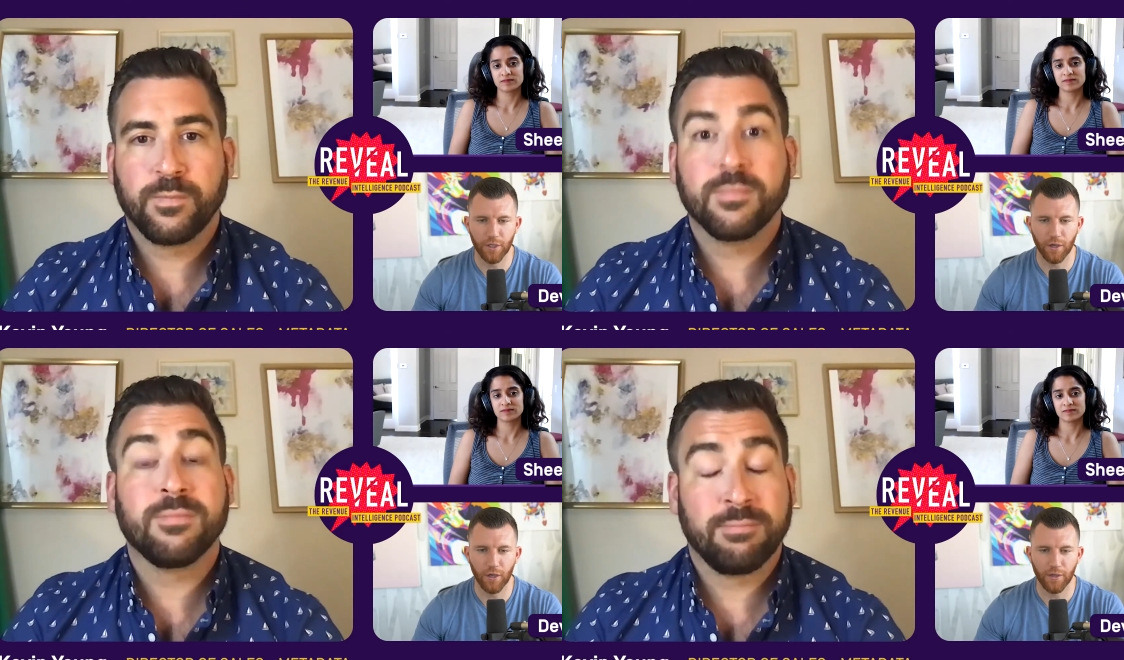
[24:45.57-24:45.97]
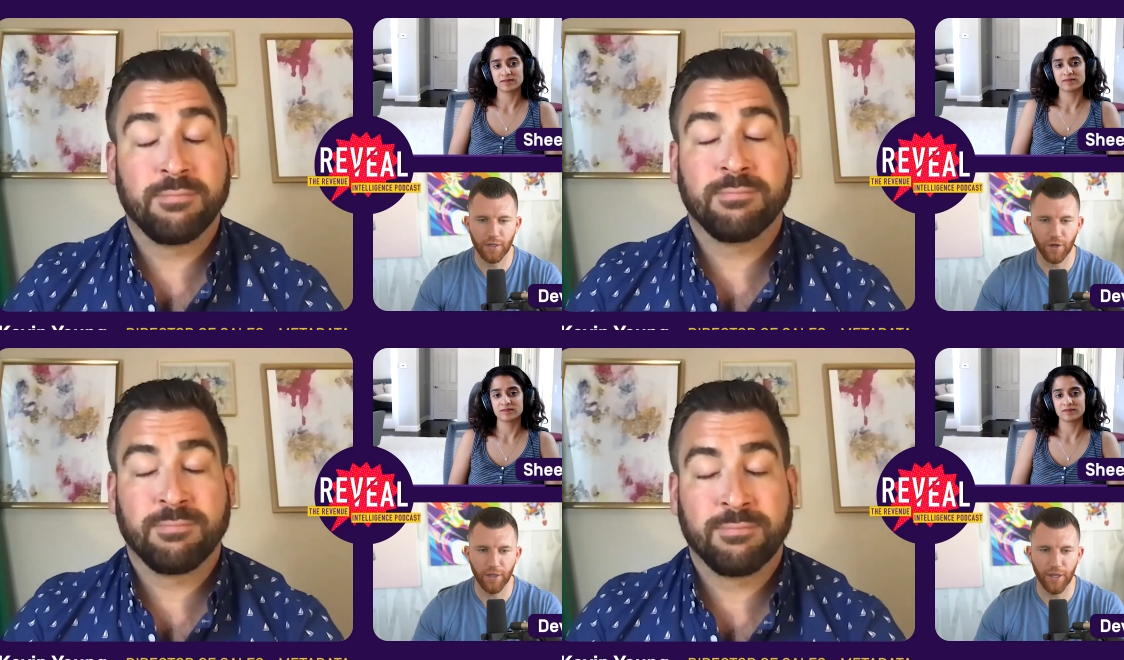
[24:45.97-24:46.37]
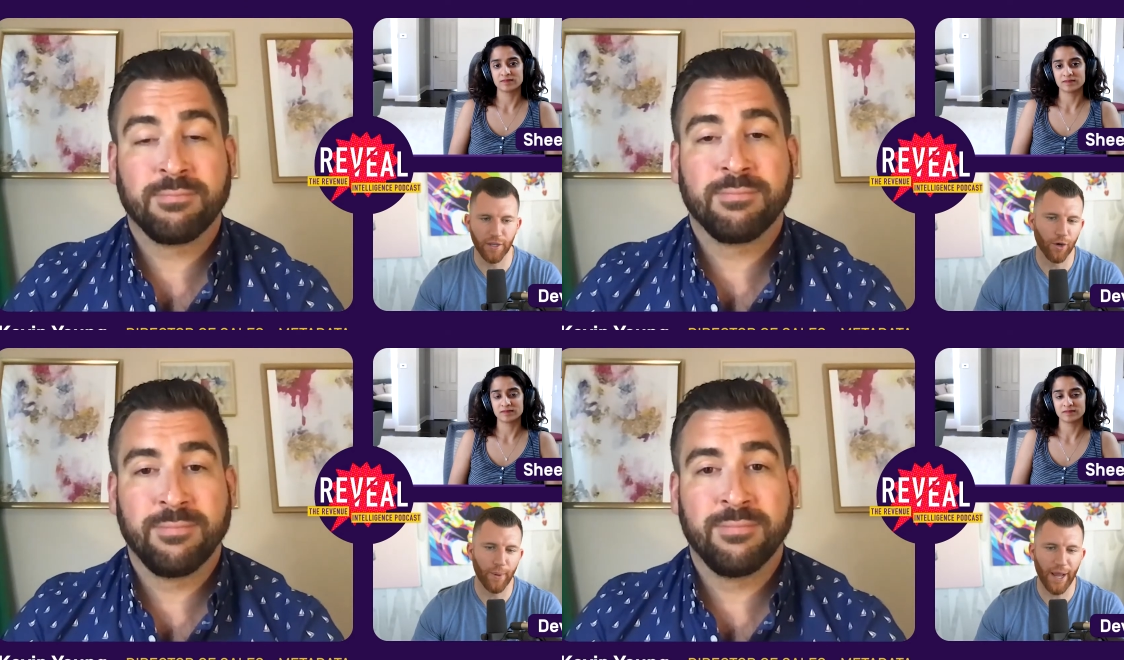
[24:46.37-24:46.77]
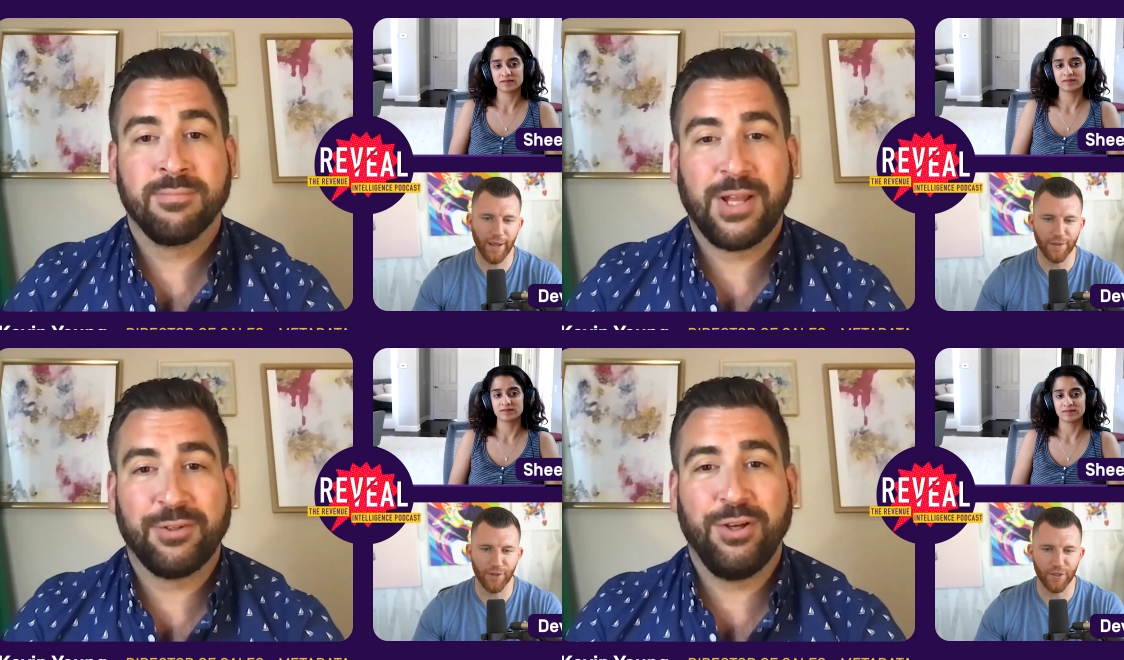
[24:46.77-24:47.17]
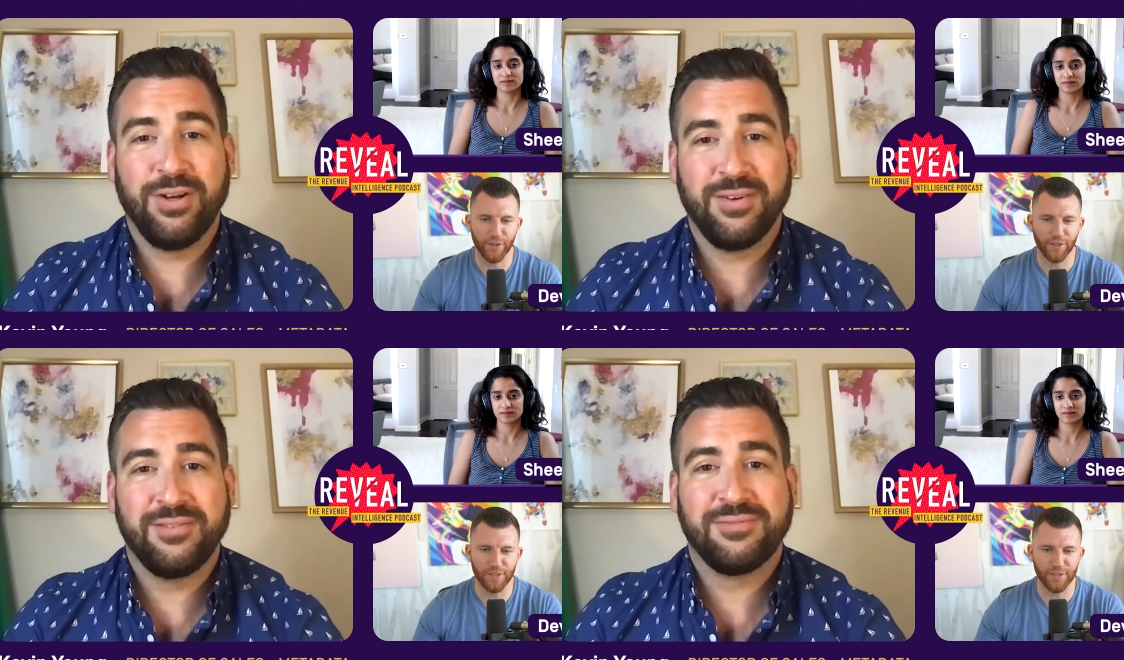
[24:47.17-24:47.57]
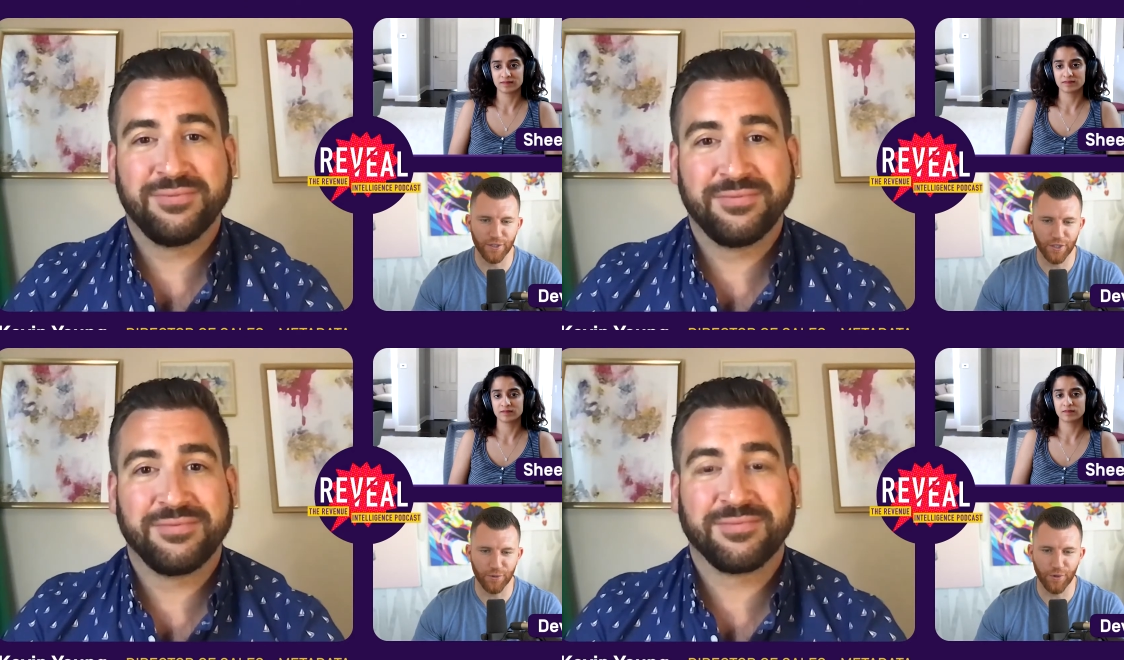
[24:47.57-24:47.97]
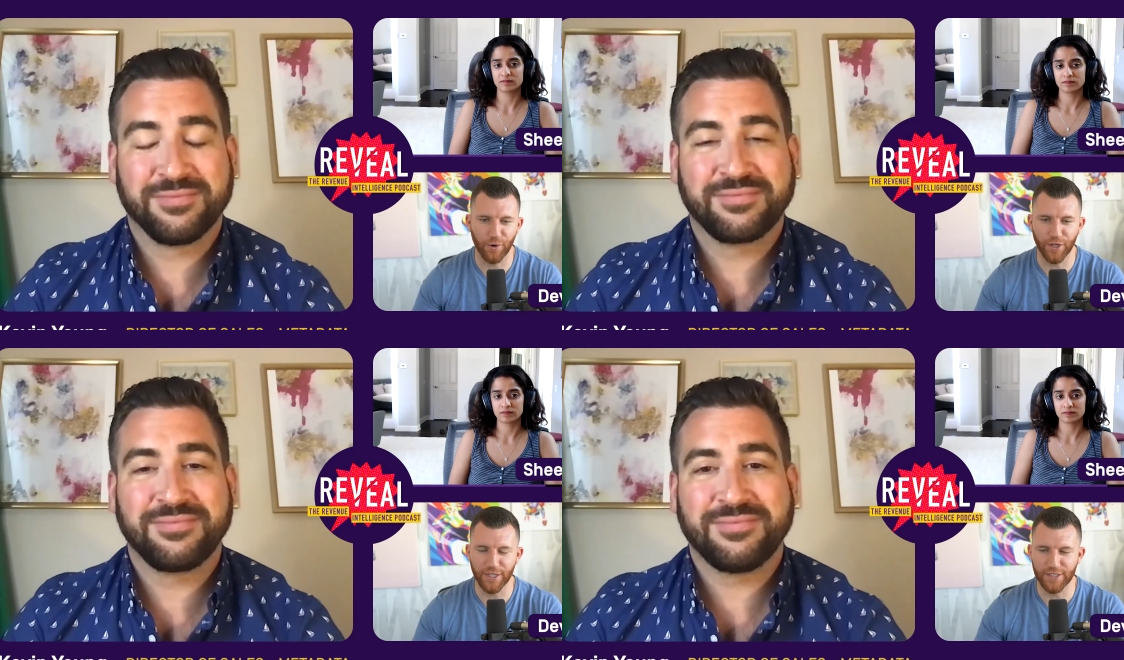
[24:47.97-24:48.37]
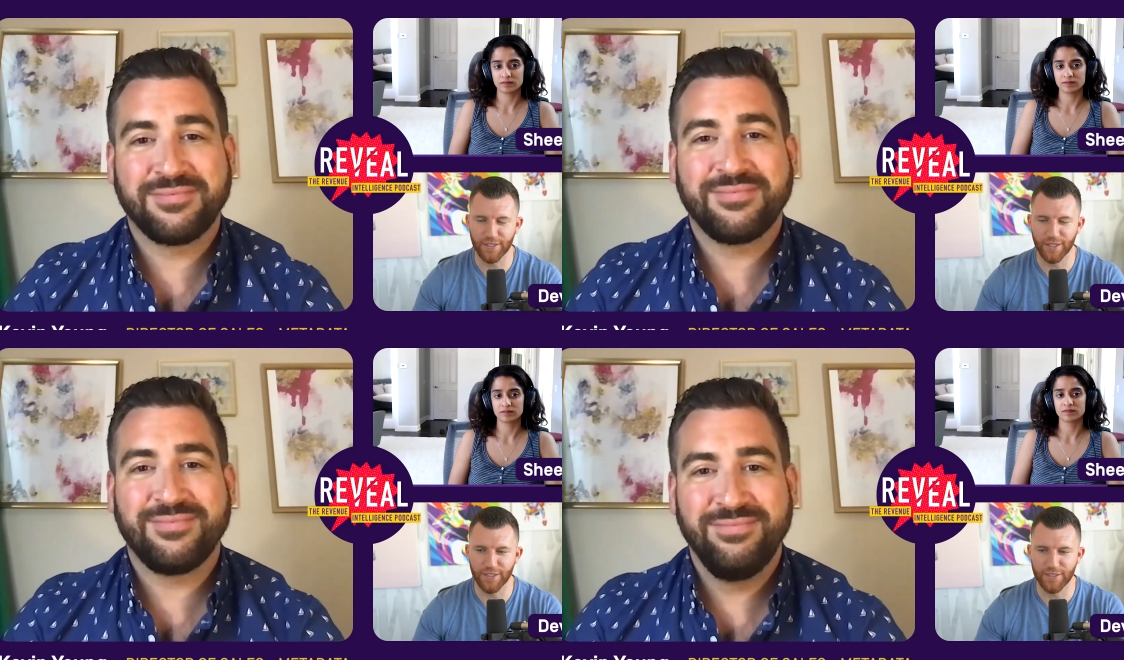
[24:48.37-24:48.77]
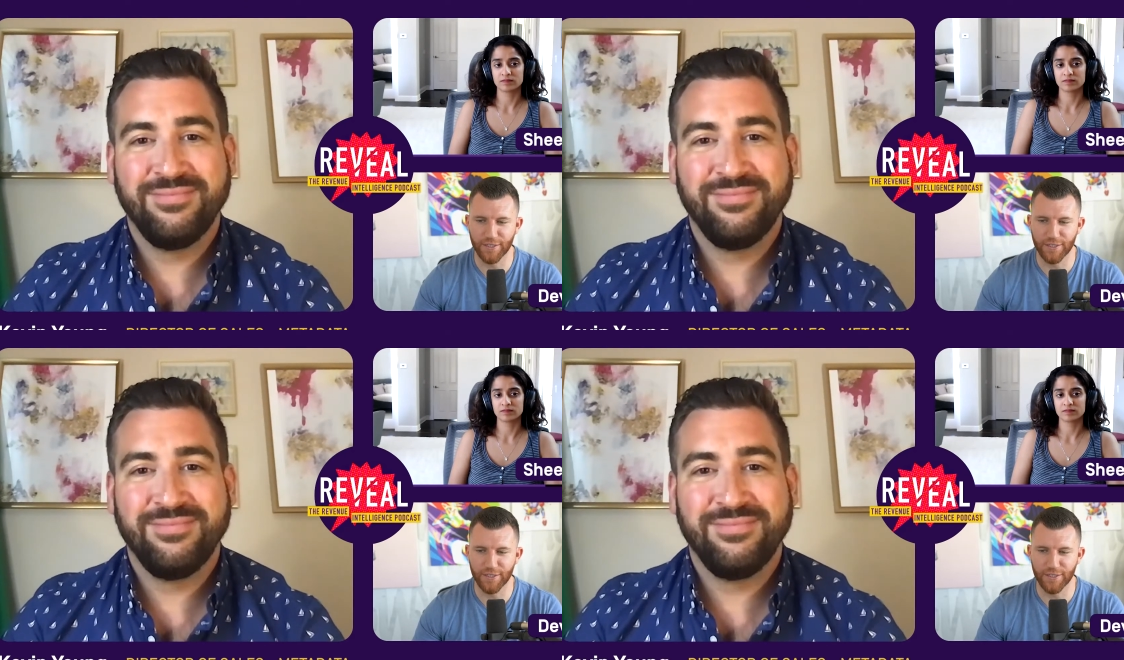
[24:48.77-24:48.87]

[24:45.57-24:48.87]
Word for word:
Speaker 1: Gong. I I can go back and look at those, look at the recordings, and, and and